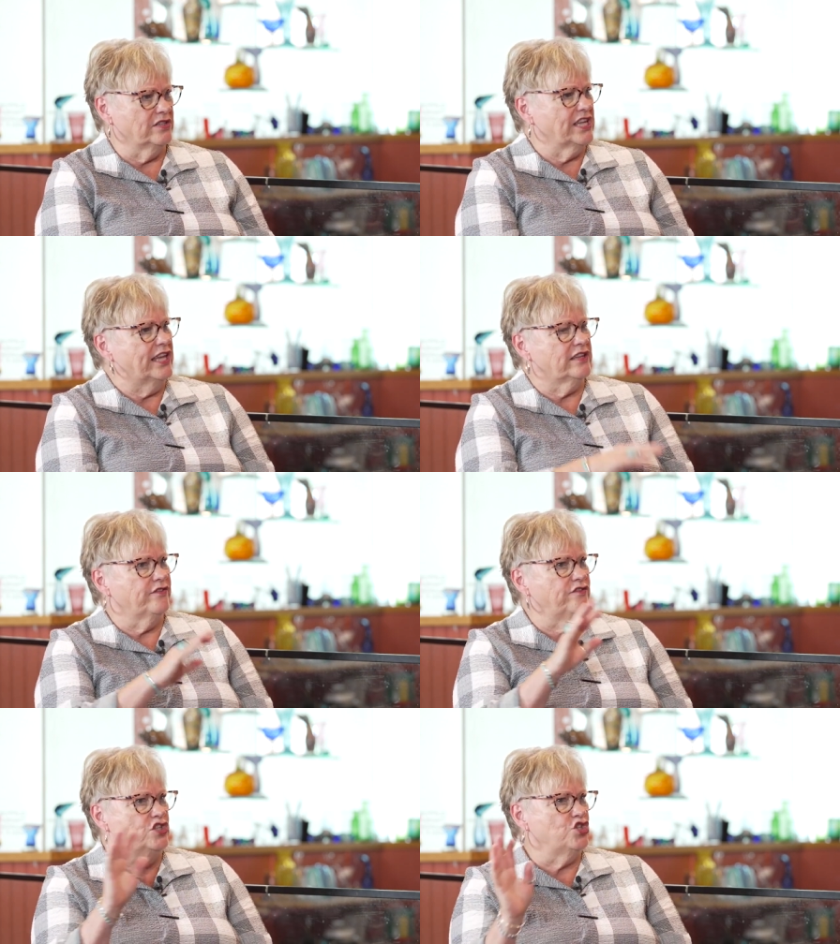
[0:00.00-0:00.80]
Is that the
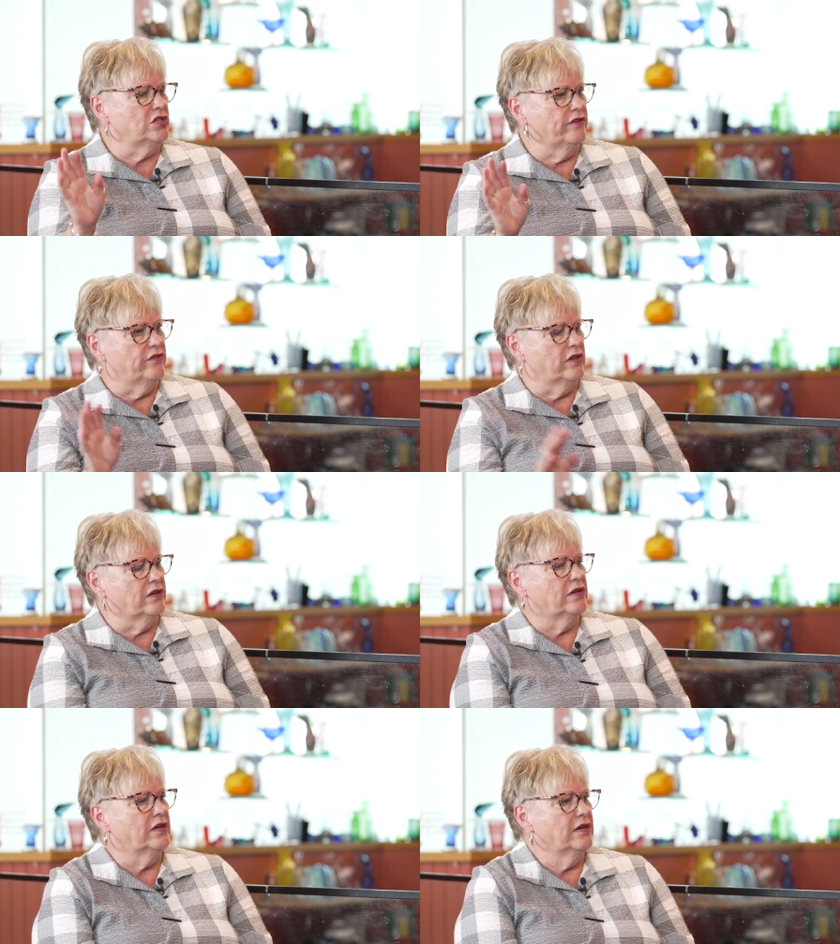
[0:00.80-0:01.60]
vision of
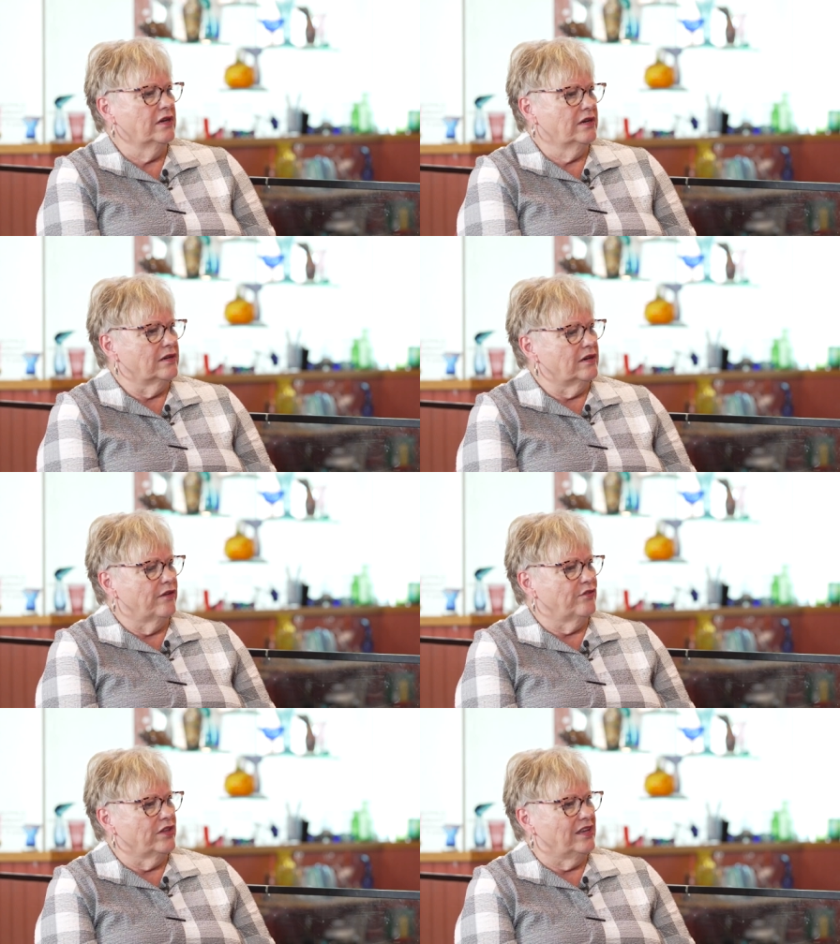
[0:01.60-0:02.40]
the
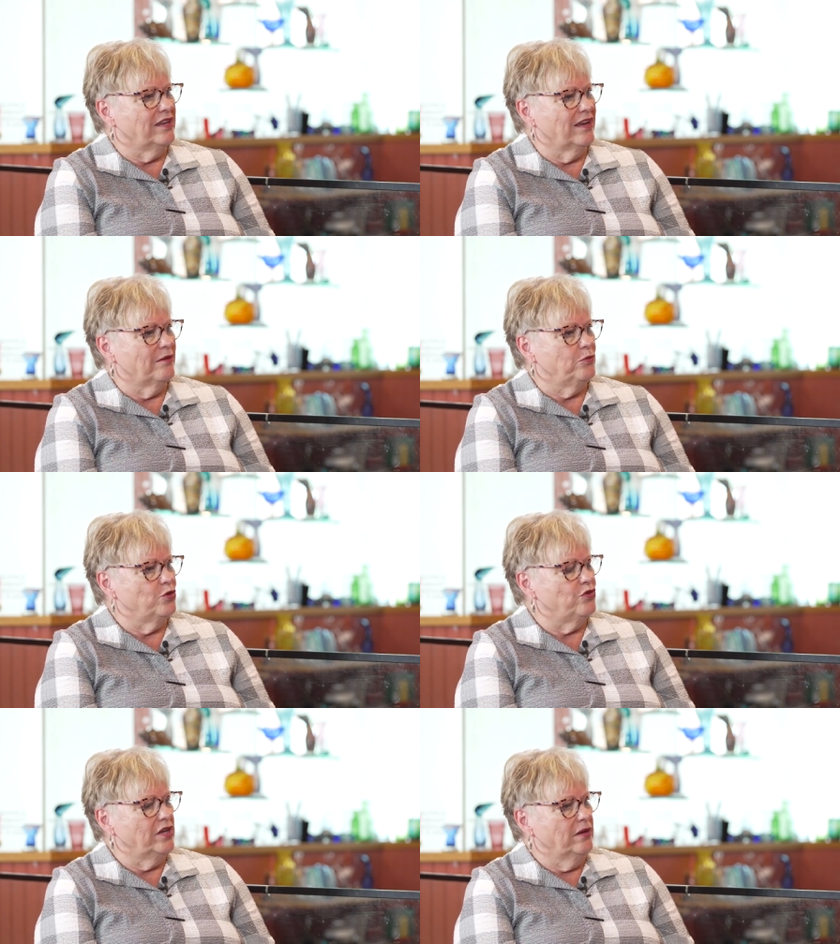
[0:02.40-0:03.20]
of the uh,
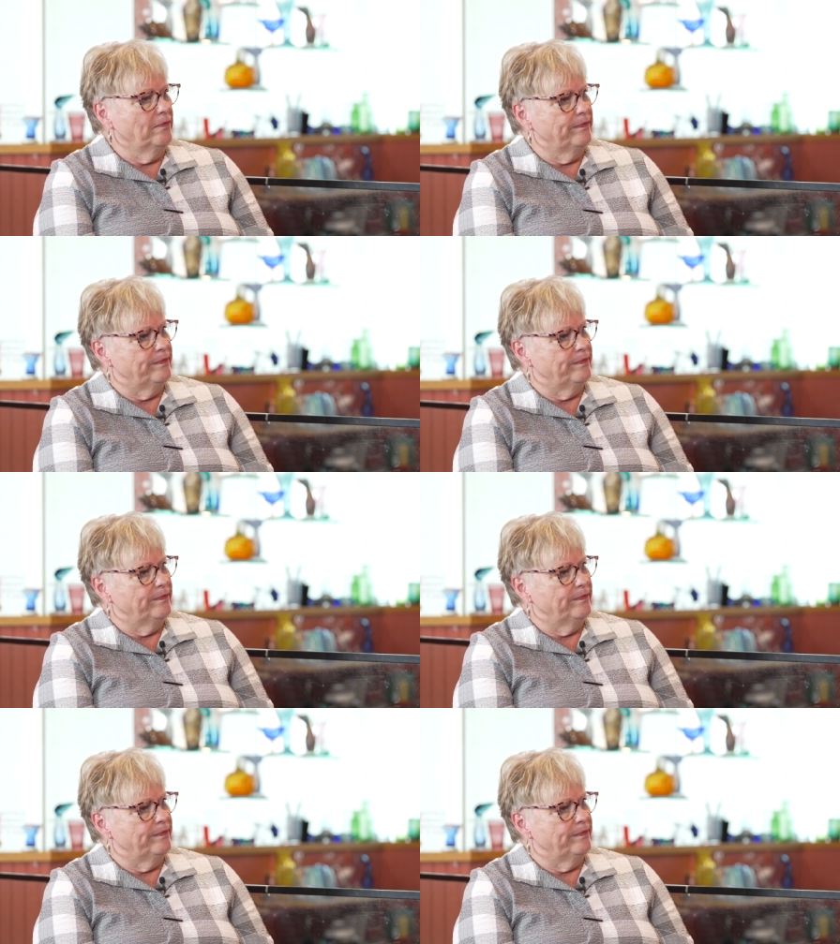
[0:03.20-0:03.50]
museum?